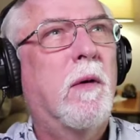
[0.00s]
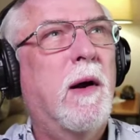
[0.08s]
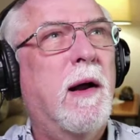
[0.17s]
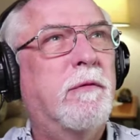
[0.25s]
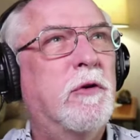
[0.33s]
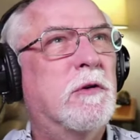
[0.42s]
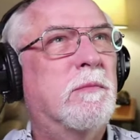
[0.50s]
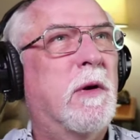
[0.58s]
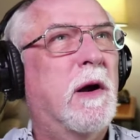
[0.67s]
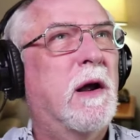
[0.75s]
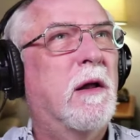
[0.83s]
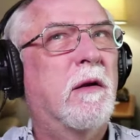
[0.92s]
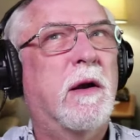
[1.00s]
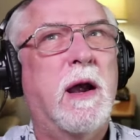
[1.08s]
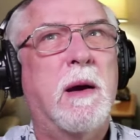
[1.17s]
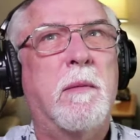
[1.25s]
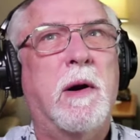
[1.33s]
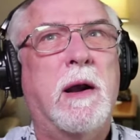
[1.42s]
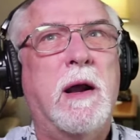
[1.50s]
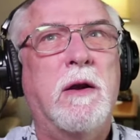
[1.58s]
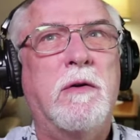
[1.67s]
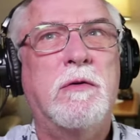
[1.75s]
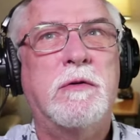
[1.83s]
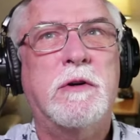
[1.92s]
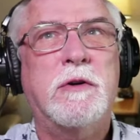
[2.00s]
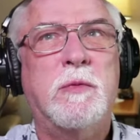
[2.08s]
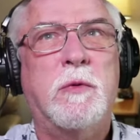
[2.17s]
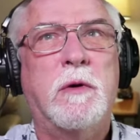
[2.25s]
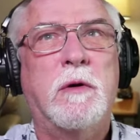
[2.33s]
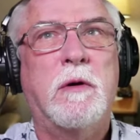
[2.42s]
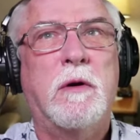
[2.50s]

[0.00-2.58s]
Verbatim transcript: I have to use my other camera. I can't use this one.